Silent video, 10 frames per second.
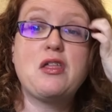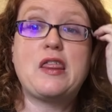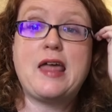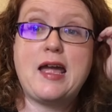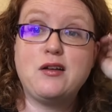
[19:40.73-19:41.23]

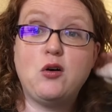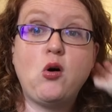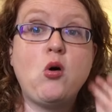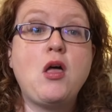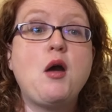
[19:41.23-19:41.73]
that
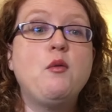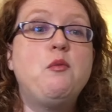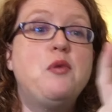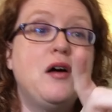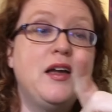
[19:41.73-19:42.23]
goal,
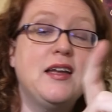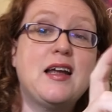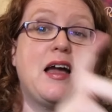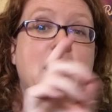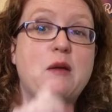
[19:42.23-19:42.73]
but
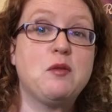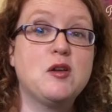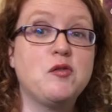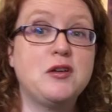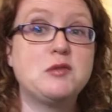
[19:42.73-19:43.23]
I am
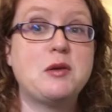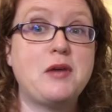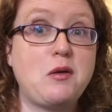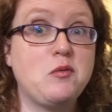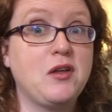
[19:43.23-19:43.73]
going to finish my
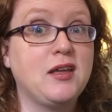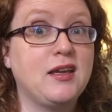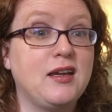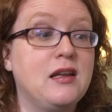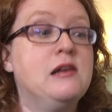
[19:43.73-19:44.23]
baby
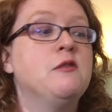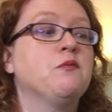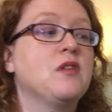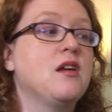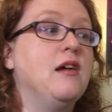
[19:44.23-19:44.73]
blanket.
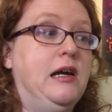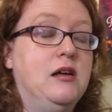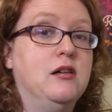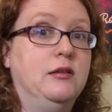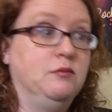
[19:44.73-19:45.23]

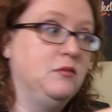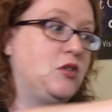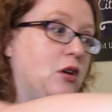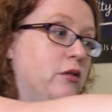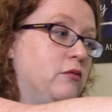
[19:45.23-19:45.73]

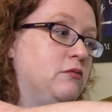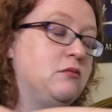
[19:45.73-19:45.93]
So